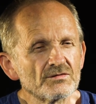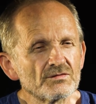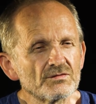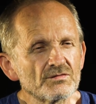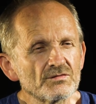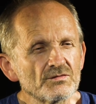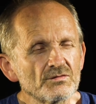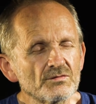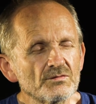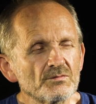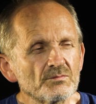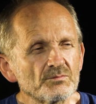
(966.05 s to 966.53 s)

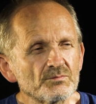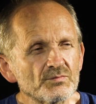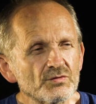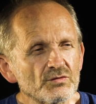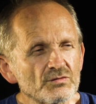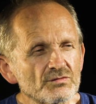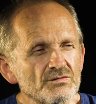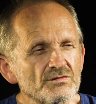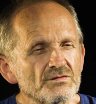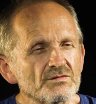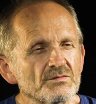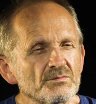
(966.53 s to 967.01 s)
to
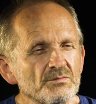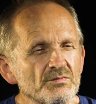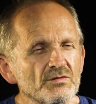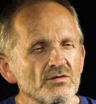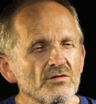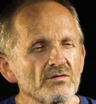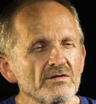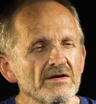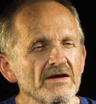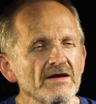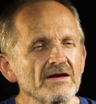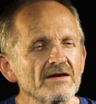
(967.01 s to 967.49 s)
put
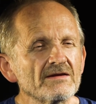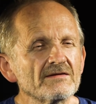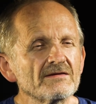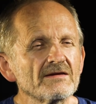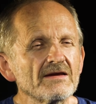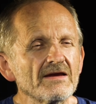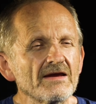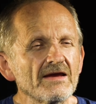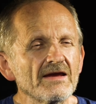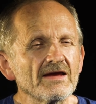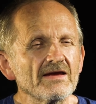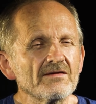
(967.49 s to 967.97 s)
proline
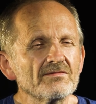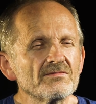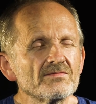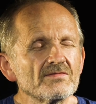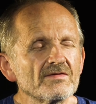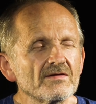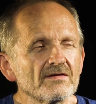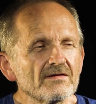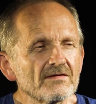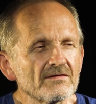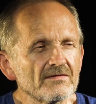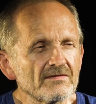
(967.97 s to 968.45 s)

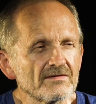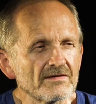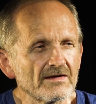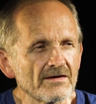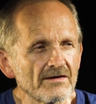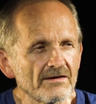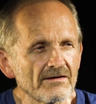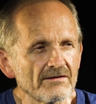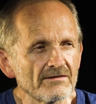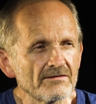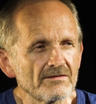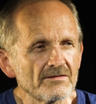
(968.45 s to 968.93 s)
in
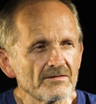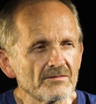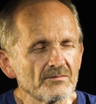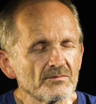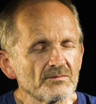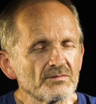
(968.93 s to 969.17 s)
their